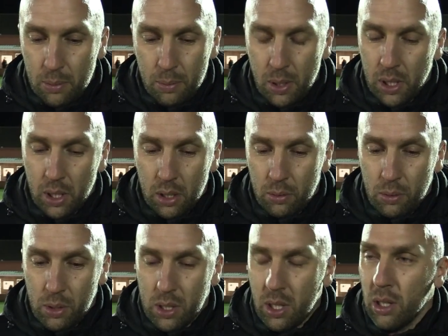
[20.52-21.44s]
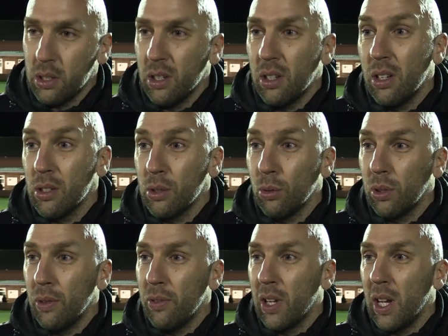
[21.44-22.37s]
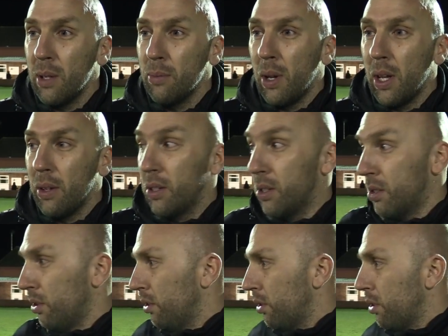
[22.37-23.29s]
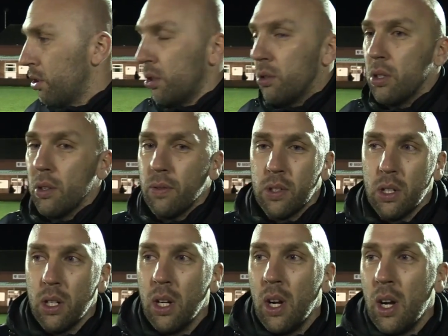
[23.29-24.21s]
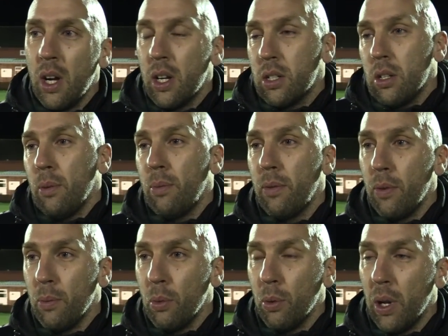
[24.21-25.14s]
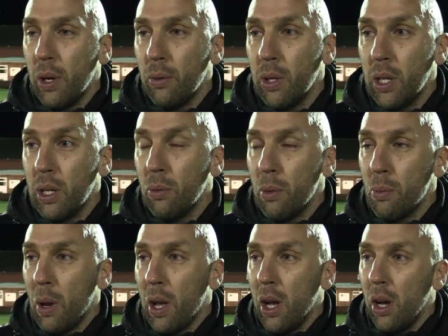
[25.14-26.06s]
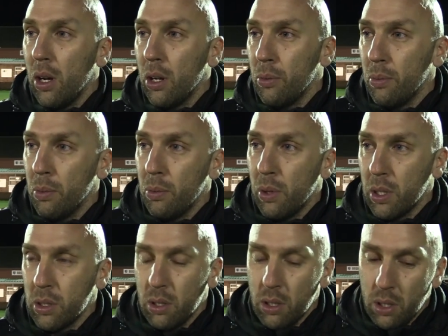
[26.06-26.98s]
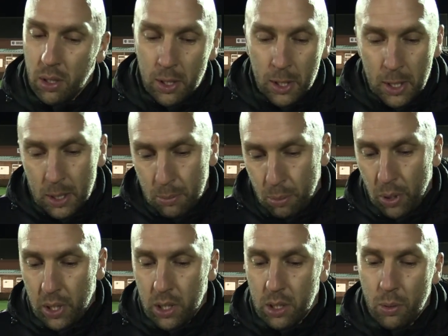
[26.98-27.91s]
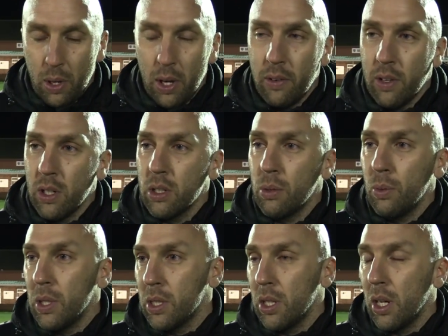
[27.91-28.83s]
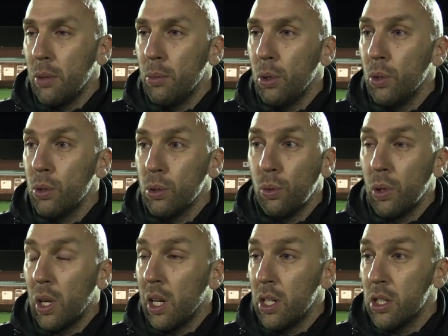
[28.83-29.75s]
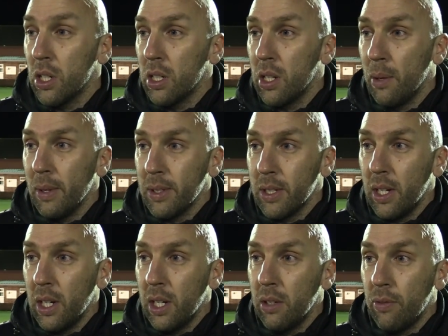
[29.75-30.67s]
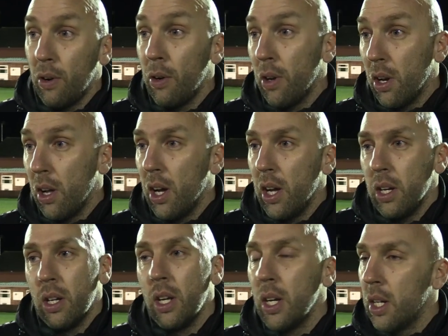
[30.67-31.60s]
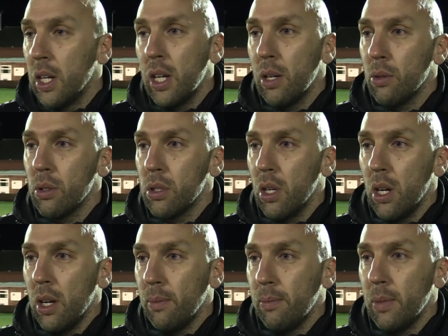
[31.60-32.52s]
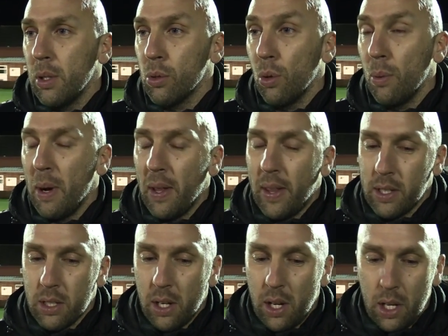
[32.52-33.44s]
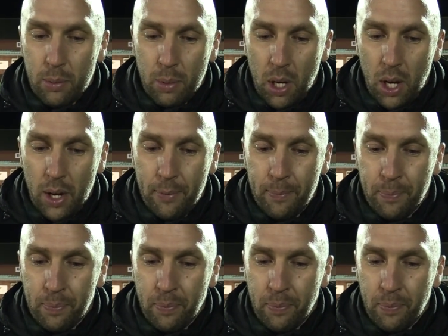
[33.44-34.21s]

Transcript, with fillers: but we stuck to a sort of different game plan. It's not conducive to the type of football that we, we play at home. We had to put it into areas, win second balls, all the cliches come out today, throw the line. It was um, it was all about that today, but um,